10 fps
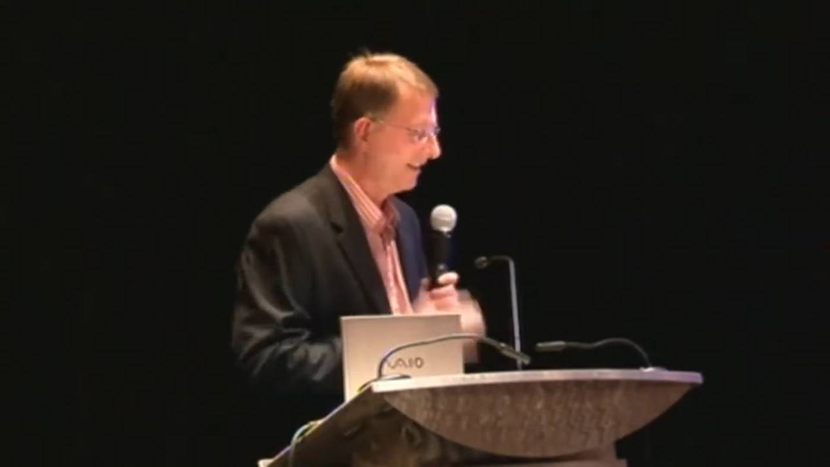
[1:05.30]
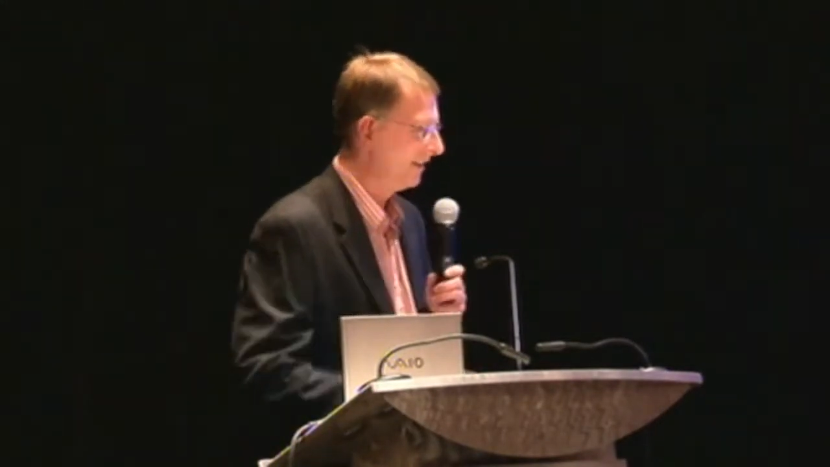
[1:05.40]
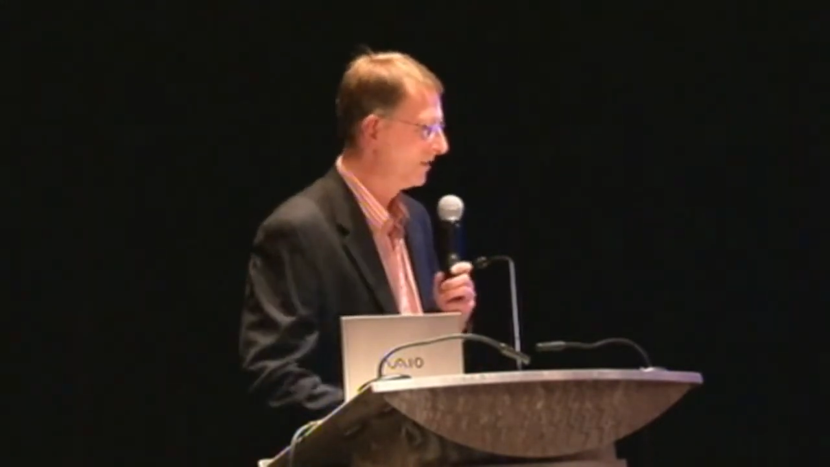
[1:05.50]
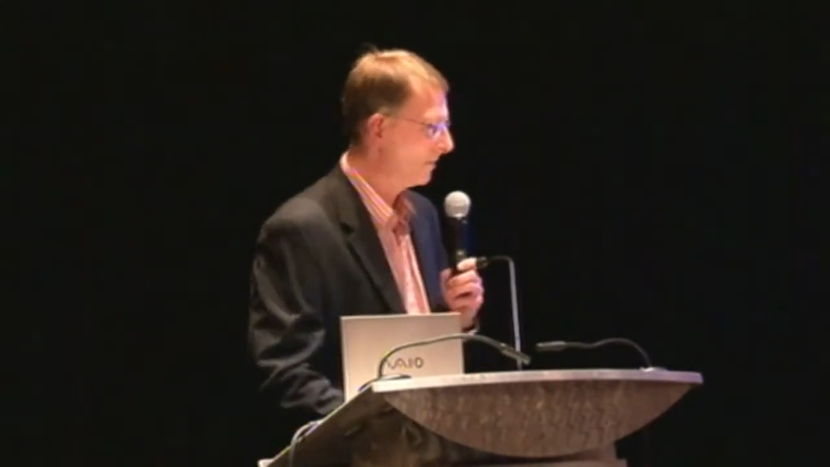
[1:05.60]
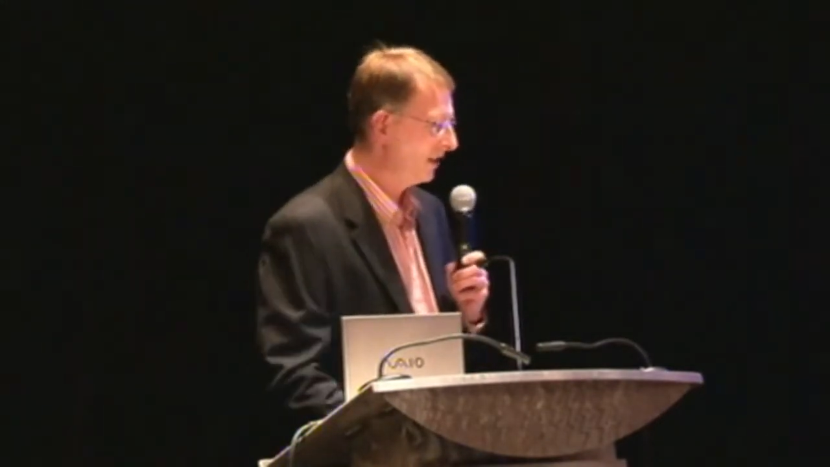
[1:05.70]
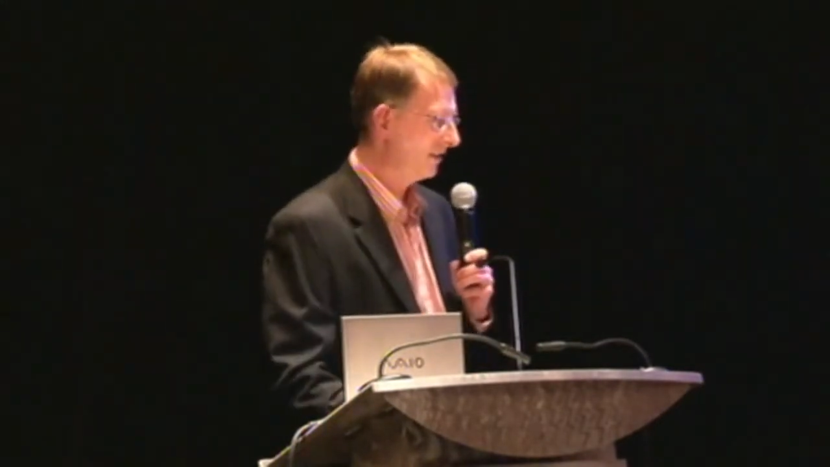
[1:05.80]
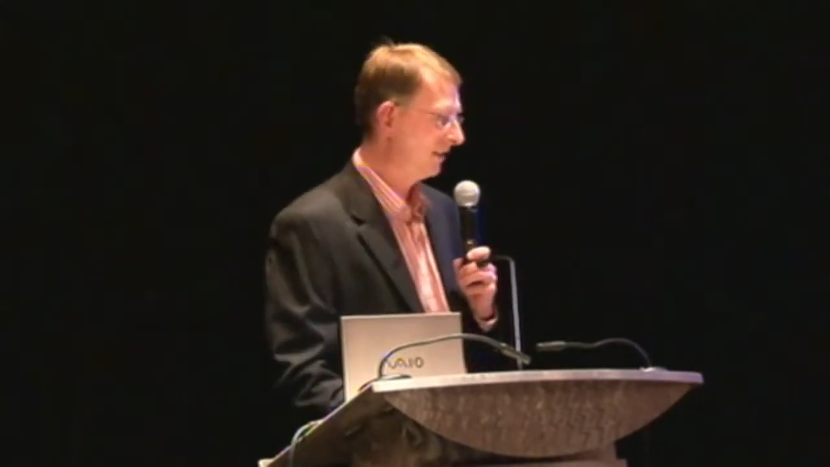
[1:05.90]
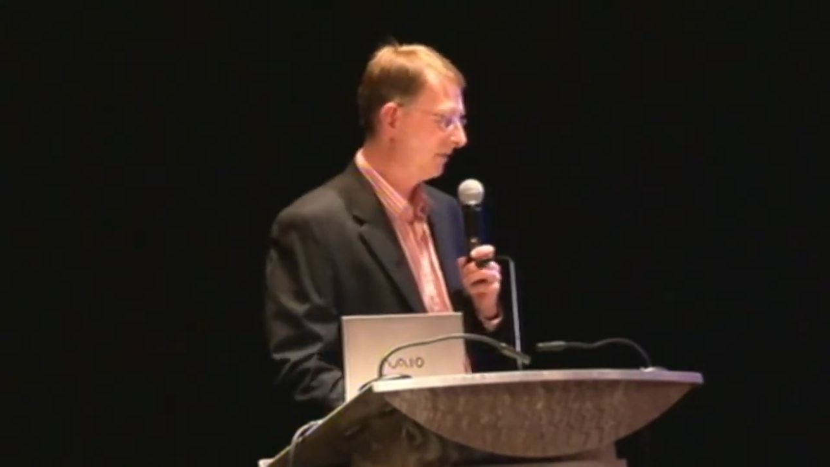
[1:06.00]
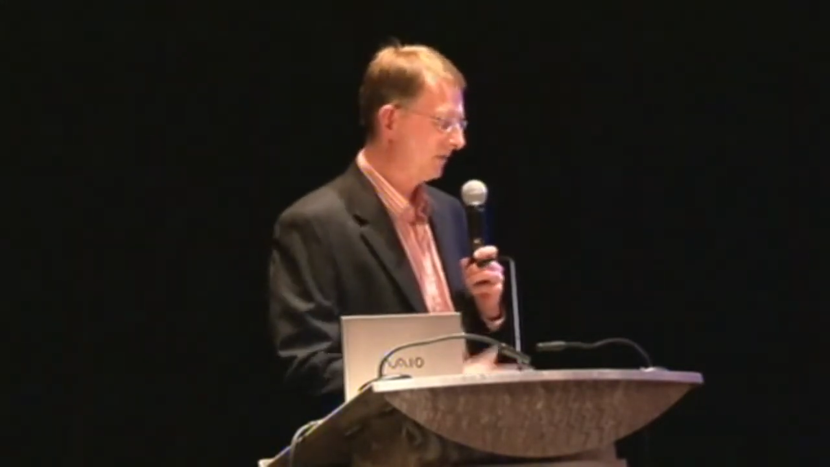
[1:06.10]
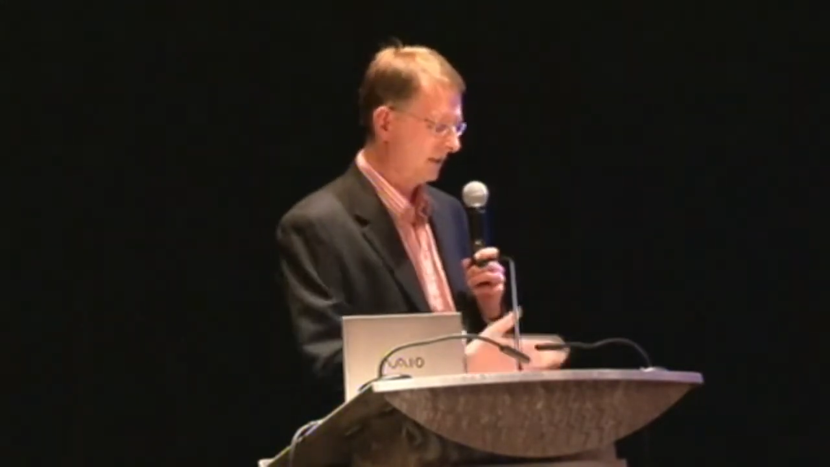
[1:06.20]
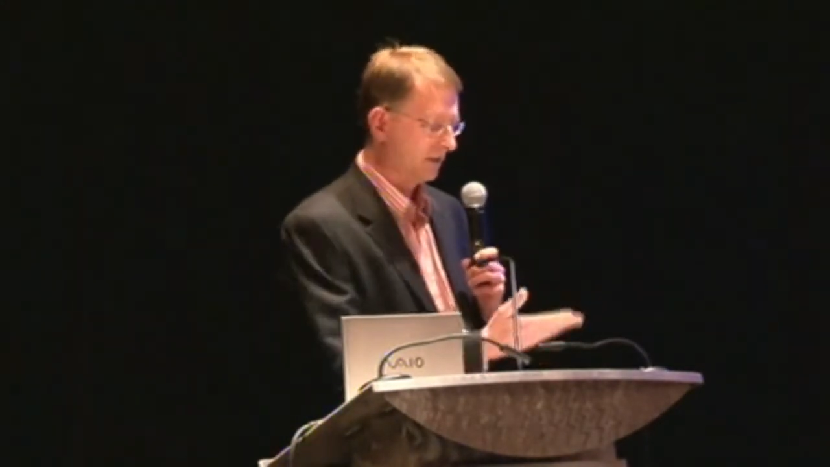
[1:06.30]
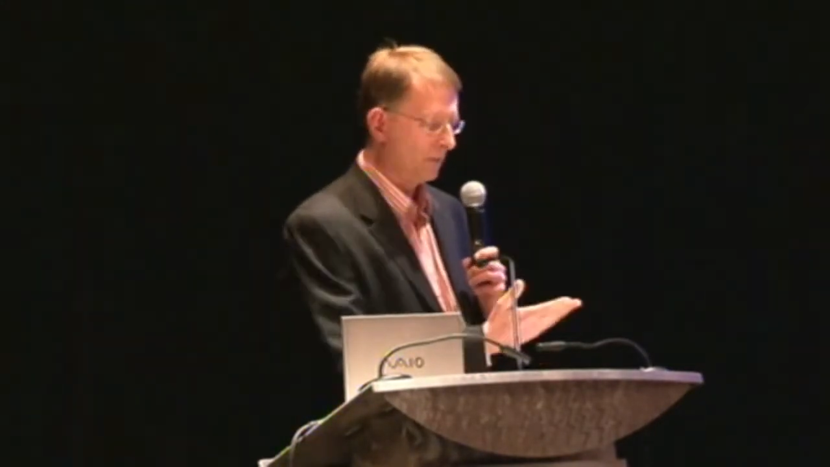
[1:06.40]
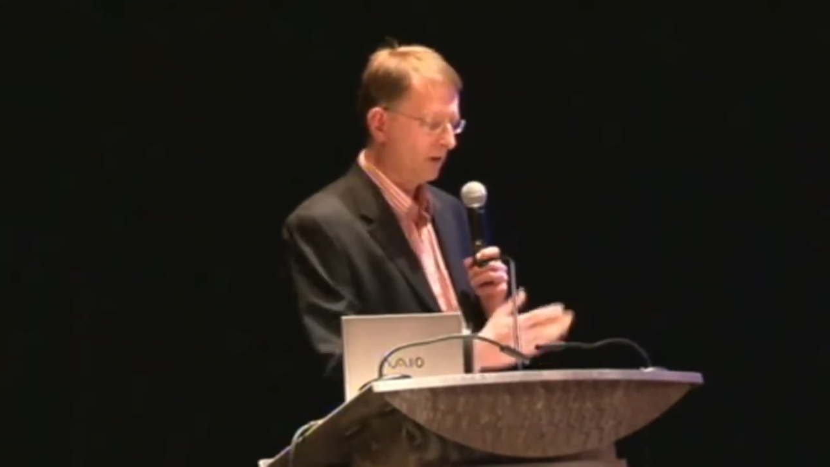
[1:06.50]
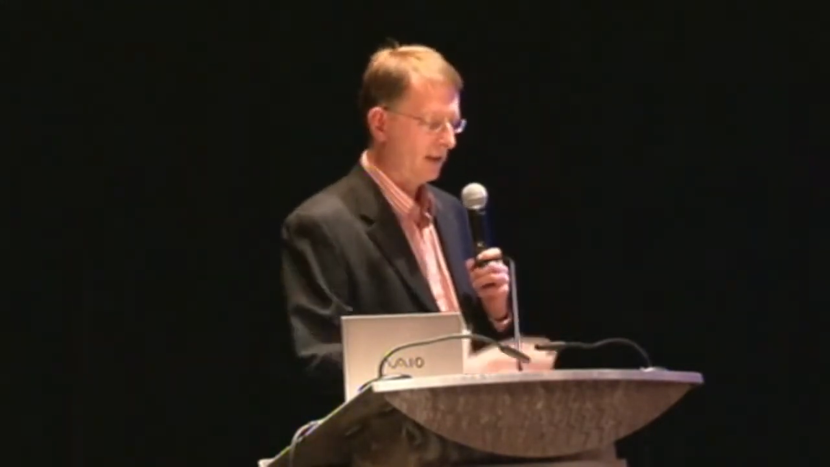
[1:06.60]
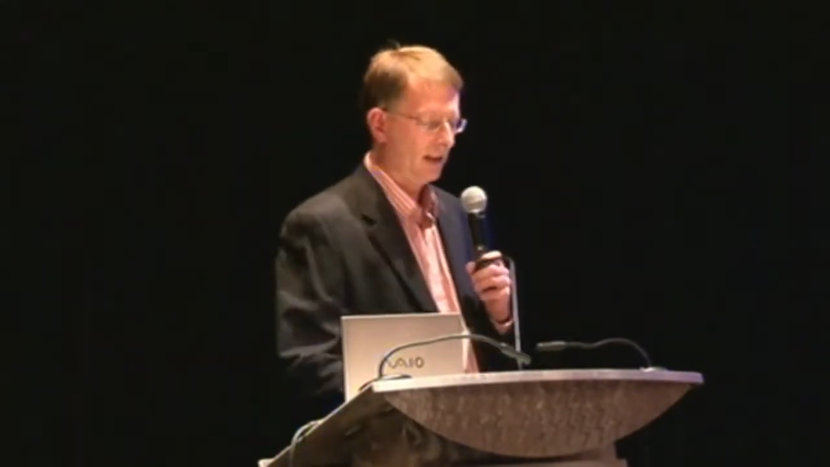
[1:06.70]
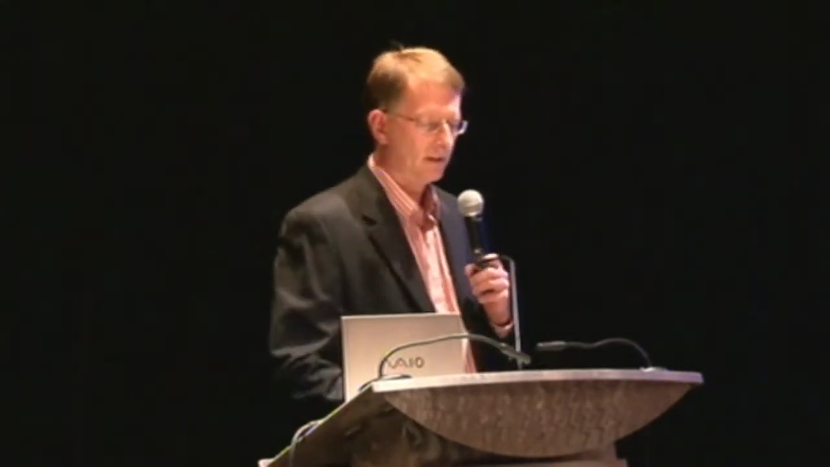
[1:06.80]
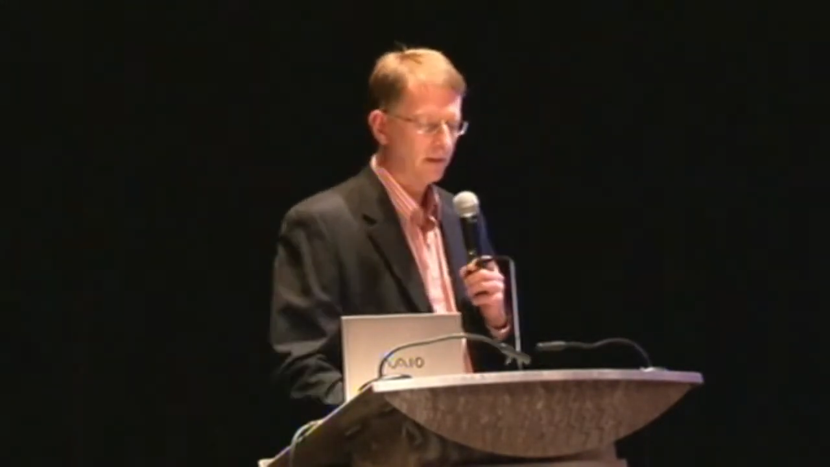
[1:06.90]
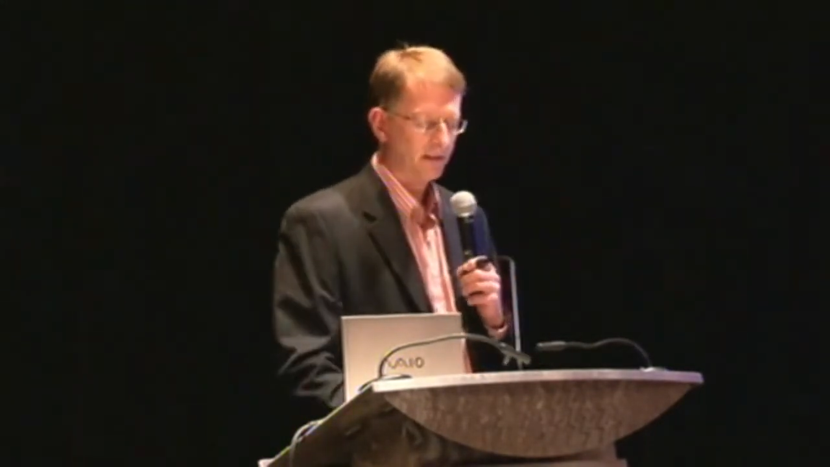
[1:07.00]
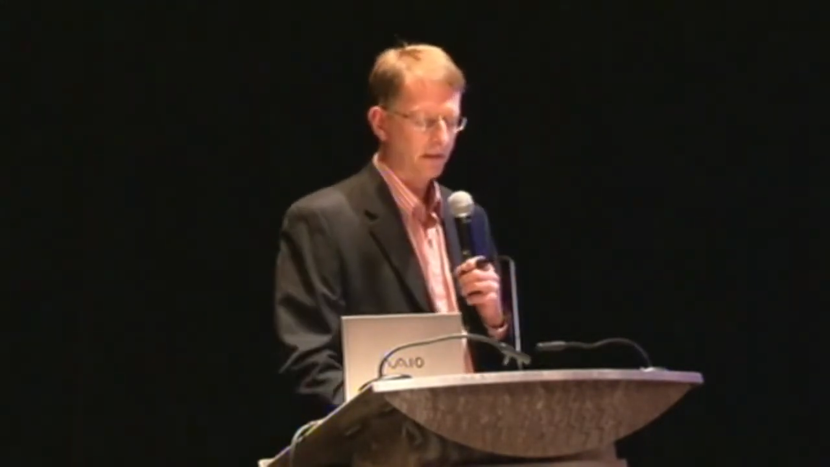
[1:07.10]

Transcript: it's amazing this morning, actually,